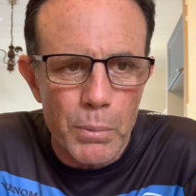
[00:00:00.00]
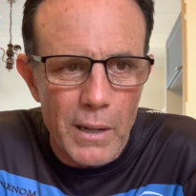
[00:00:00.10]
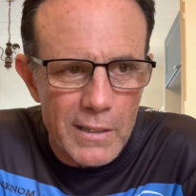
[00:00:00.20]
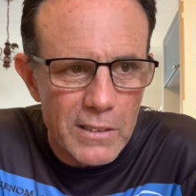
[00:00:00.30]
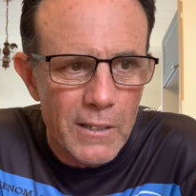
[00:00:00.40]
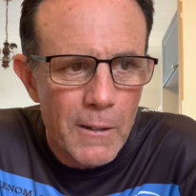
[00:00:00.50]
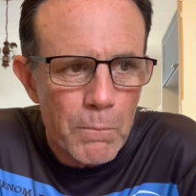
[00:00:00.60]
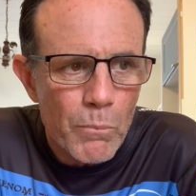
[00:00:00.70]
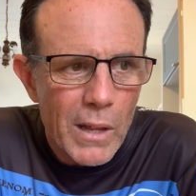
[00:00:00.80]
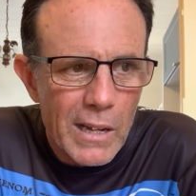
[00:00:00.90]
plus,
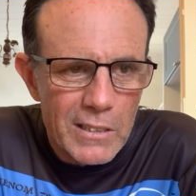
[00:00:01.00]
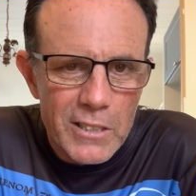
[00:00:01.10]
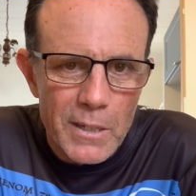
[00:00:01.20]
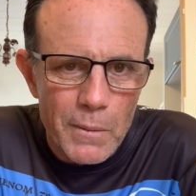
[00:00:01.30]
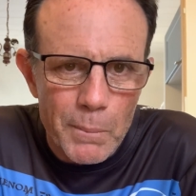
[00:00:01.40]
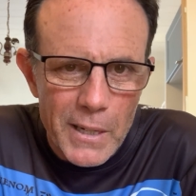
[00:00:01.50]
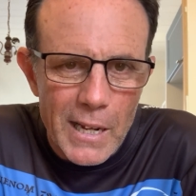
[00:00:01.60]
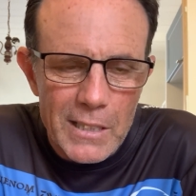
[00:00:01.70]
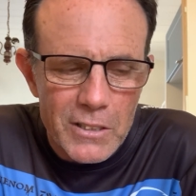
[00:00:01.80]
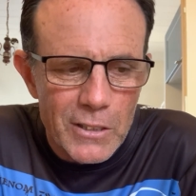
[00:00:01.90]
is going to be
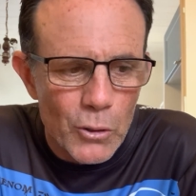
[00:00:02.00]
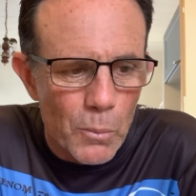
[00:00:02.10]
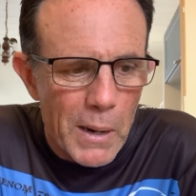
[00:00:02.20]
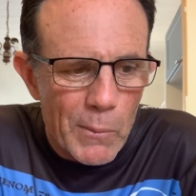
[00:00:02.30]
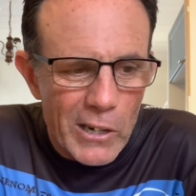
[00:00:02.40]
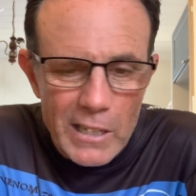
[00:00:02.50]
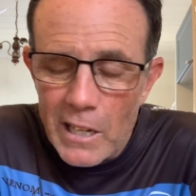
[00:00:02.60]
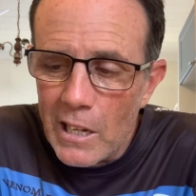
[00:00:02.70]
etched in your memory.